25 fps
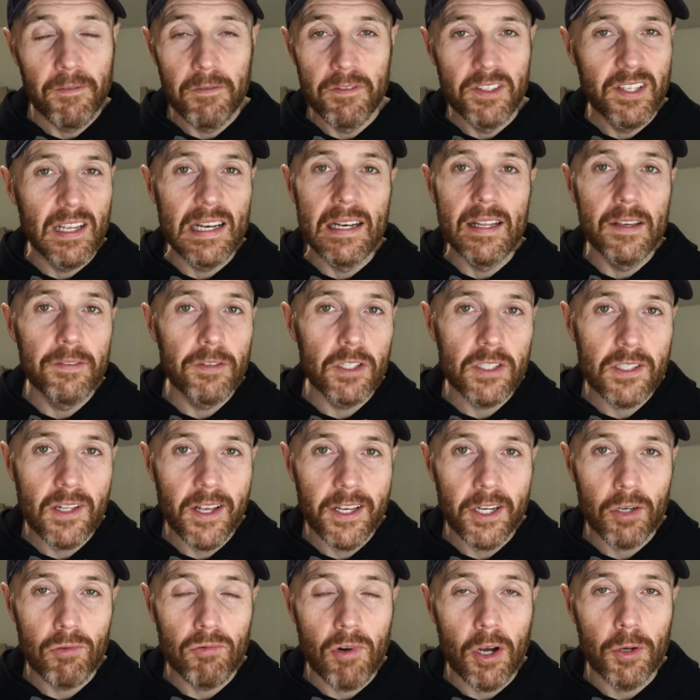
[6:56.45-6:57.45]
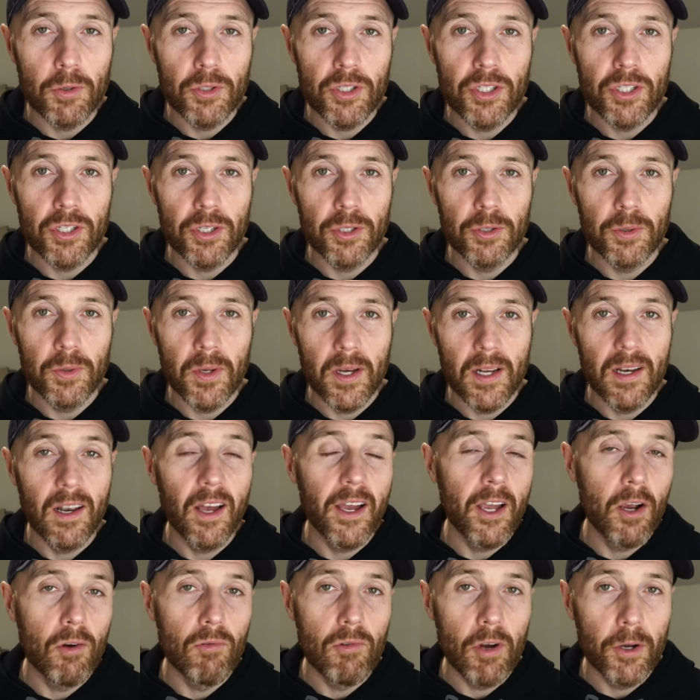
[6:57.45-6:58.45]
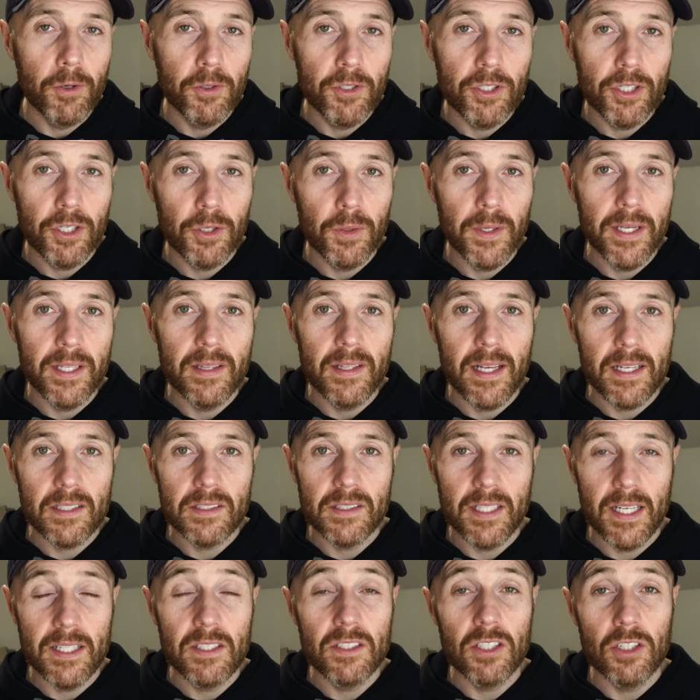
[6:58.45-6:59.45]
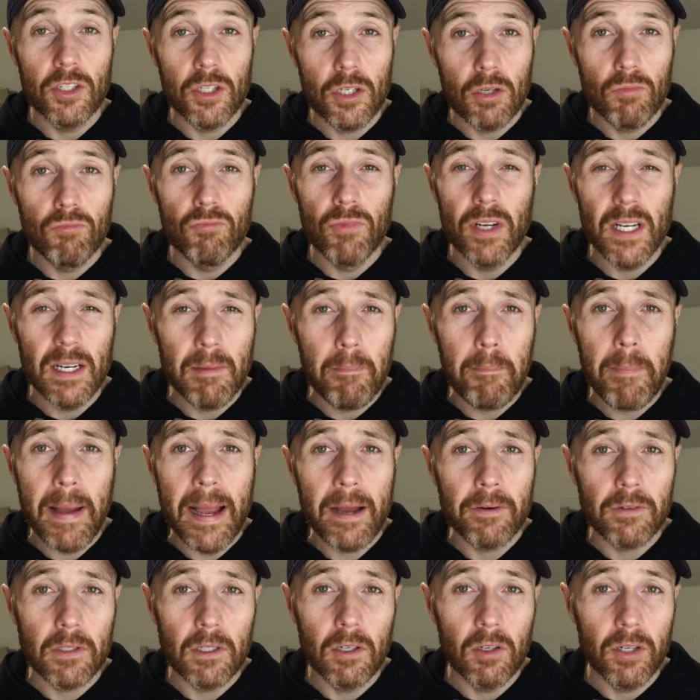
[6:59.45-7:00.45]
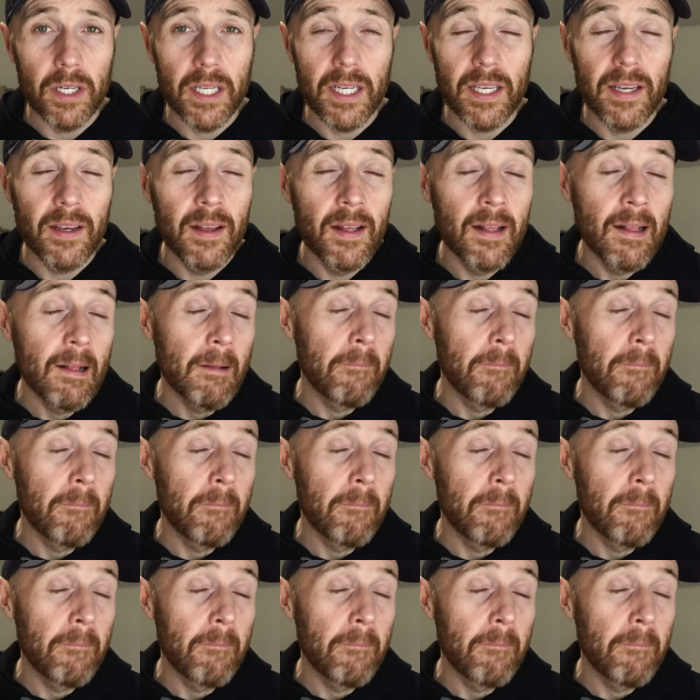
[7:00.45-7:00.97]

delivers like a road shoe, a lighter road shoe in that sense, and you can really bound along in it.